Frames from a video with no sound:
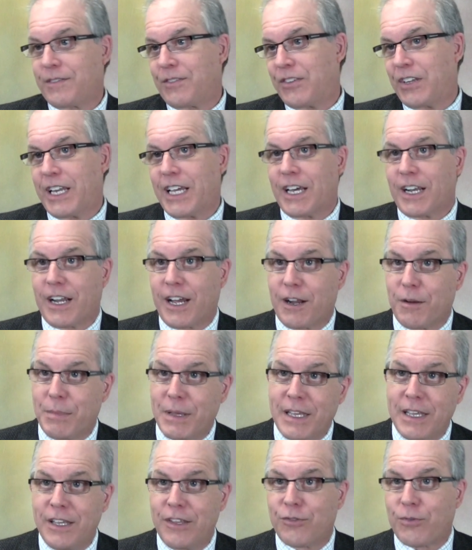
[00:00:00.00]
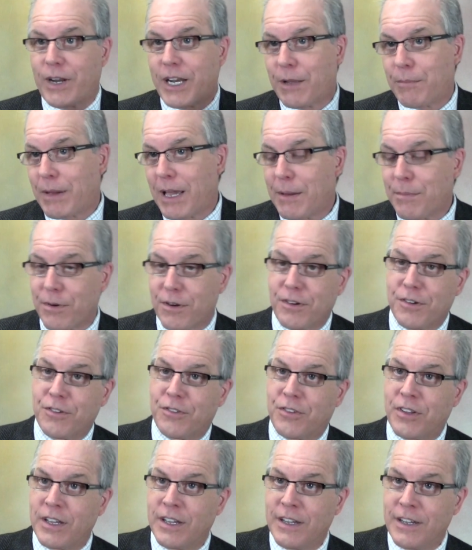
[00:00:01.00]
sitting on irbs writing
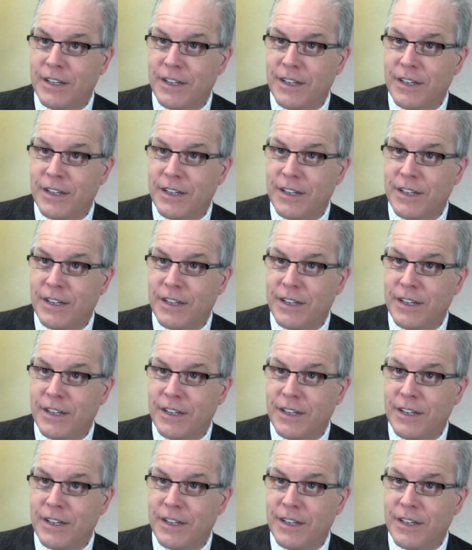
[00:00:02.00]
papers